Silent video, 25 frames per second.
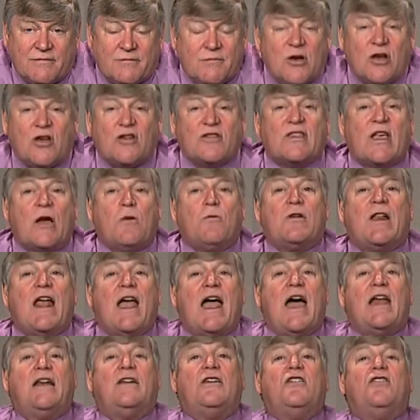because I would have
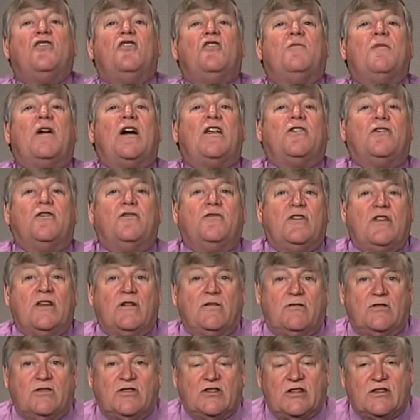had to do my due
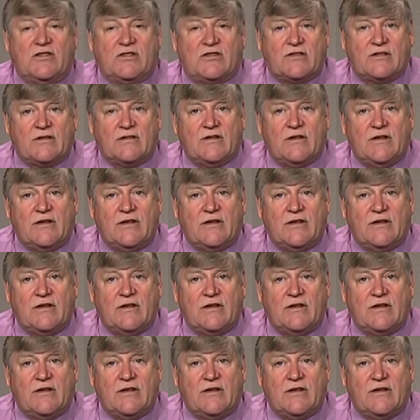diligence.